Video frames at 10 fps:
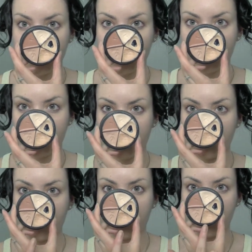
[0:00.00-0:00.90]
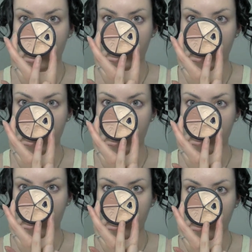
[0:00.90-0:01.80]
For spot concealing, I'm
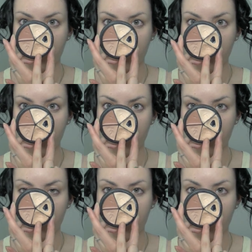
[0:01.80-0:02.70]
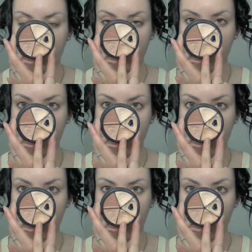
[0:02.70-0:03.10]
going to be using this concealer by